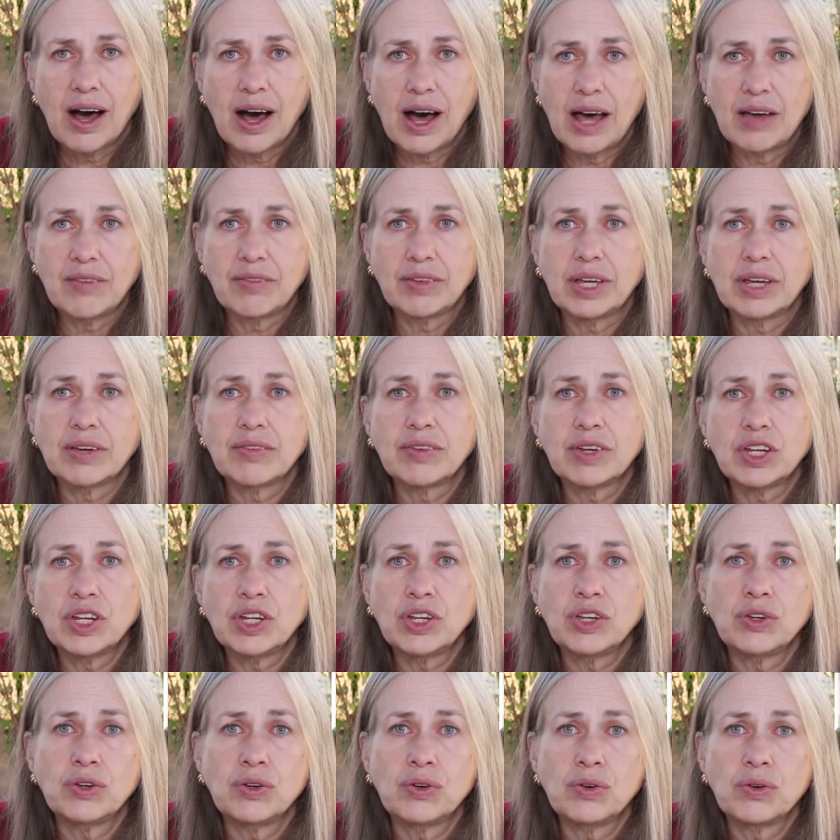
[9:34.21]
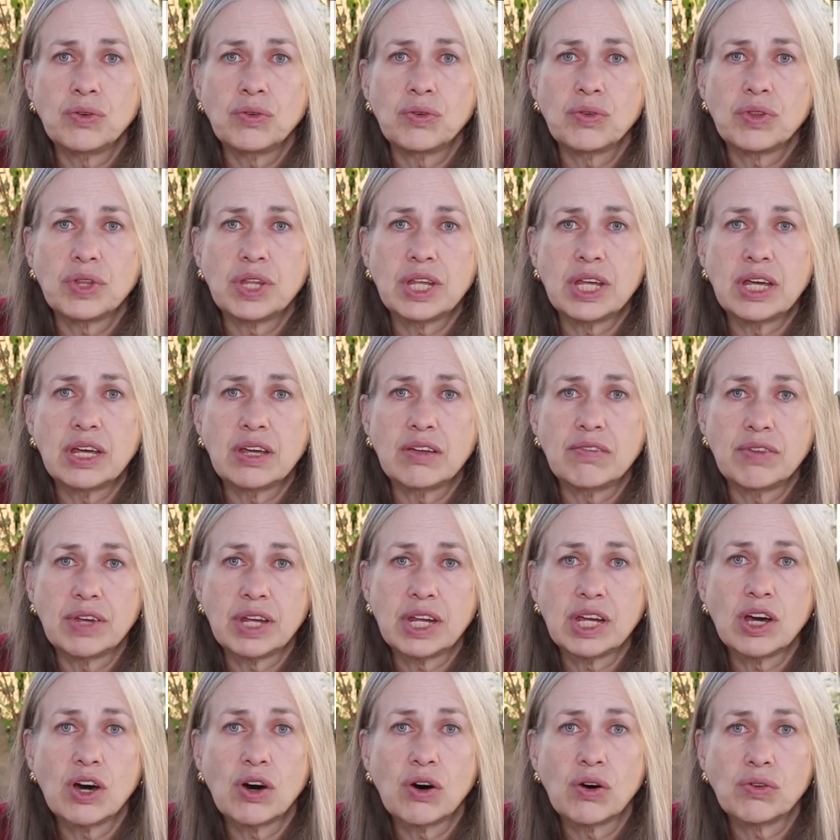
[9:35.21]
I've given you the
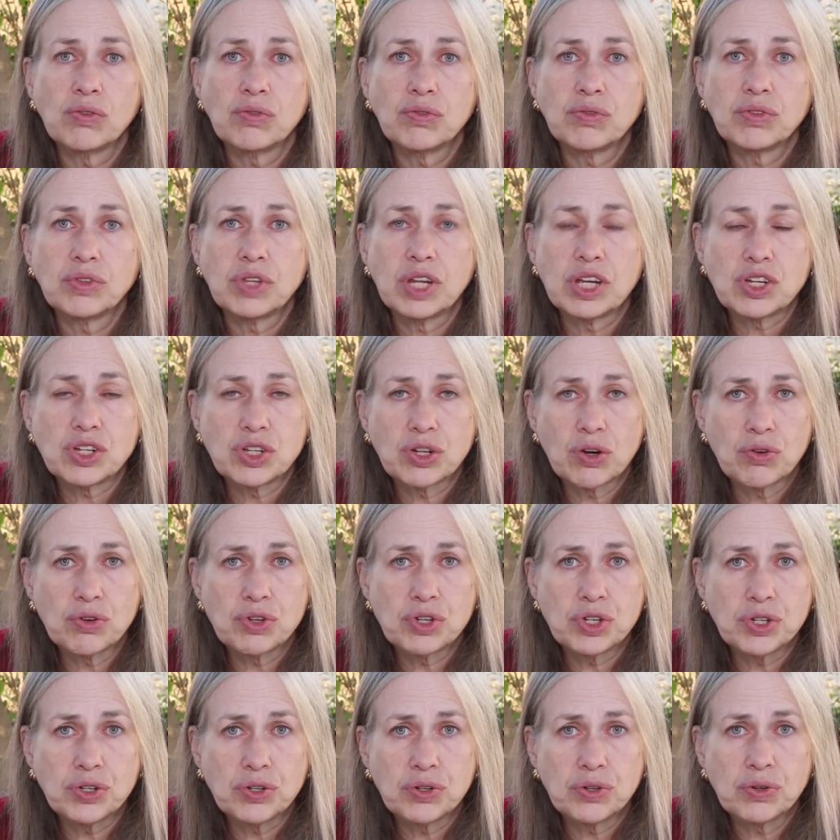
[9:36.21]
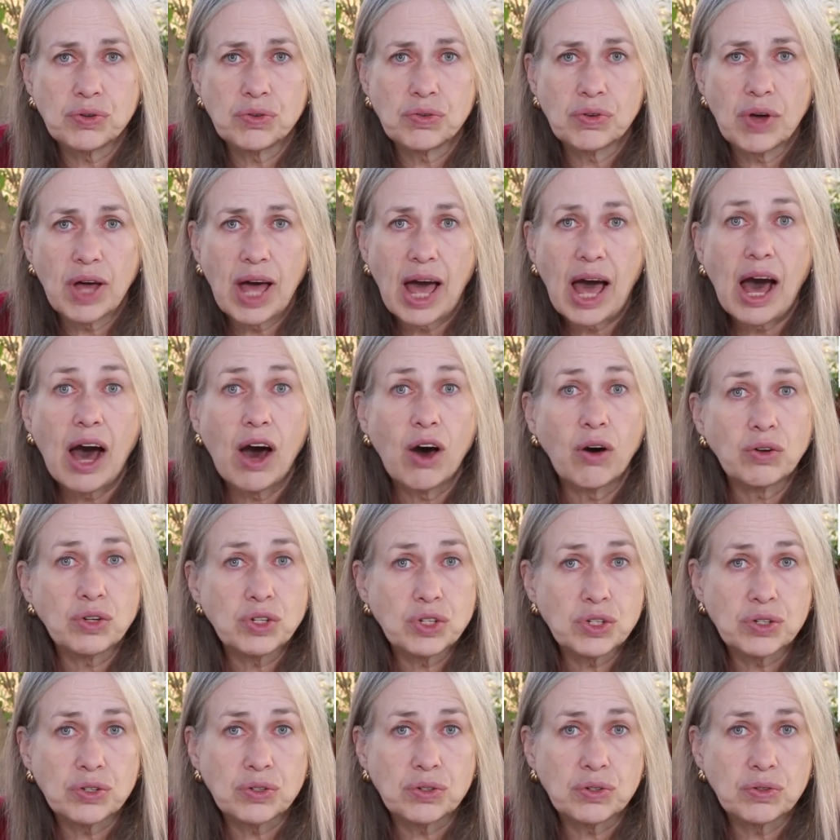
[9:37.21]
video that shows you how
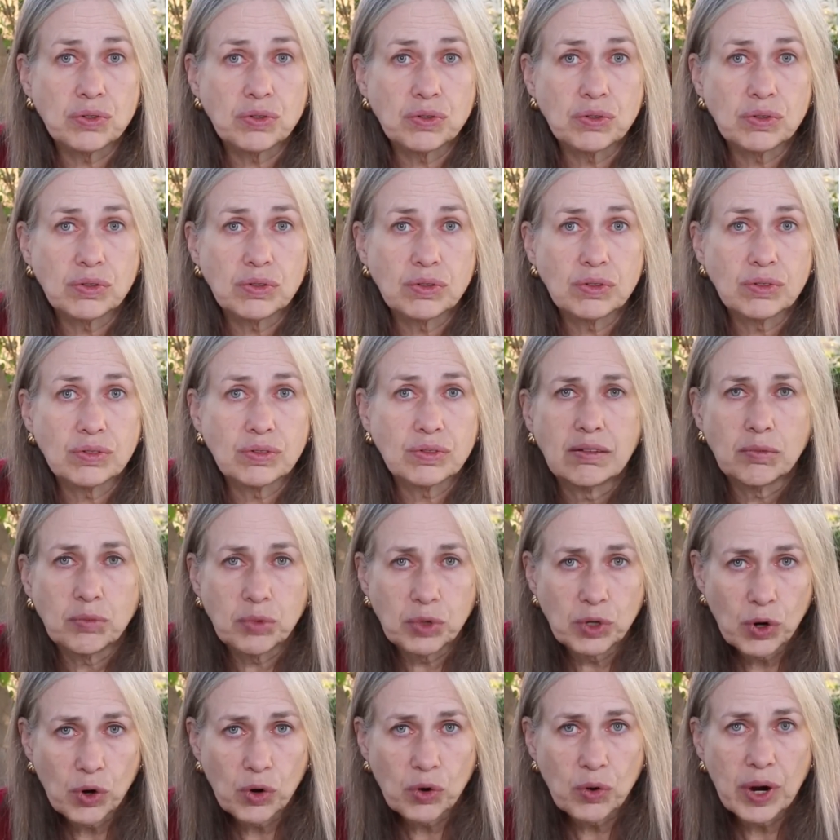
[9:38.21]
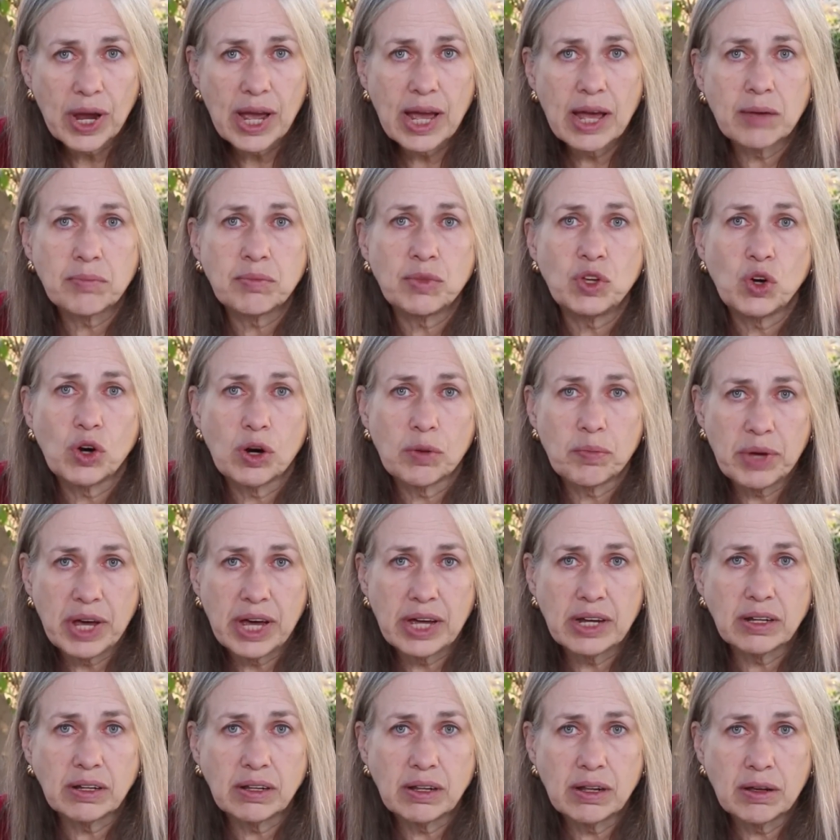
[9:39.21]
to program your
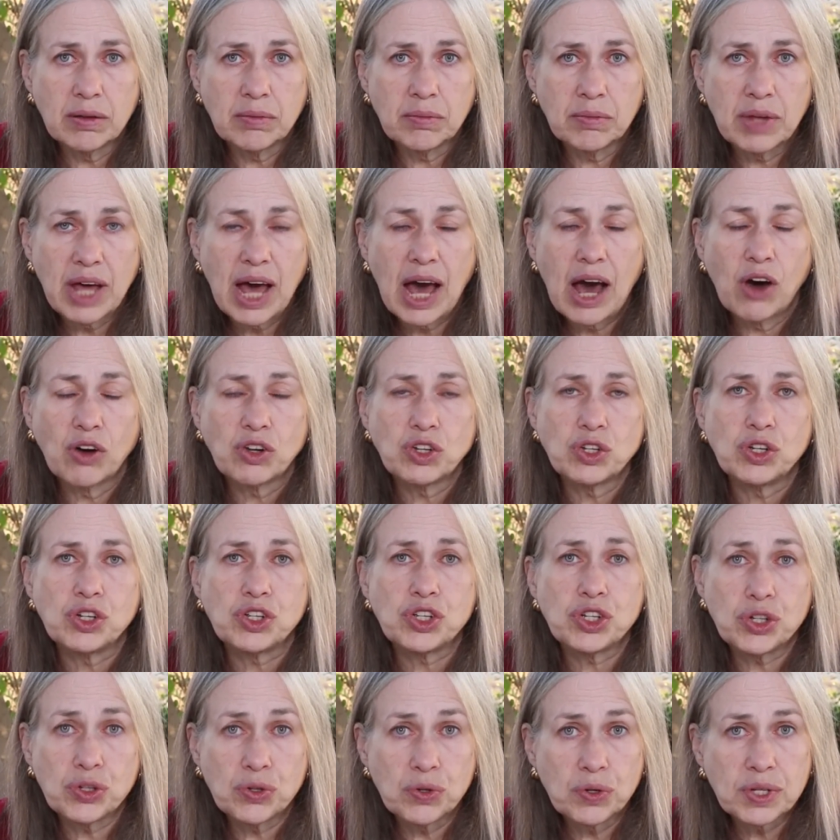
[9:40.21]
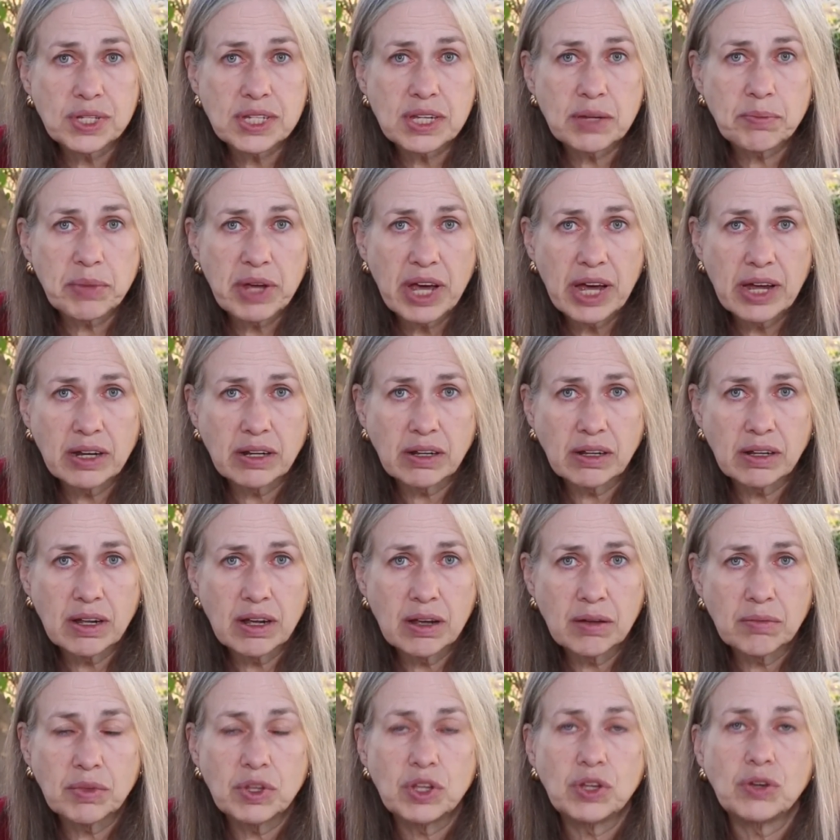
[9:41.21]
pendulum, how to choose a pendulum.